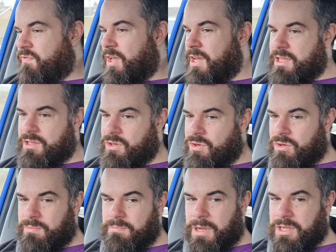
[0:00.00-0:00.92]
fly in
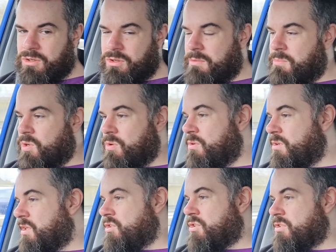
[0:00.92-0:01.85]
manual
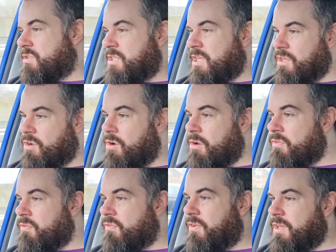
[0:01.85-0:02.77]
mode and just take
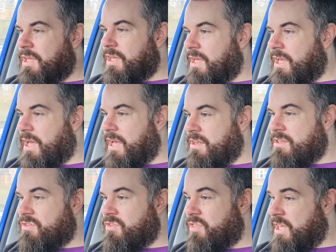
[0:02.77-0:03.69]
off,
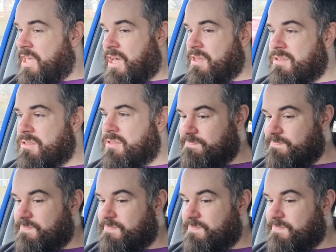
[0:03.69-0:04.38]
and they can't.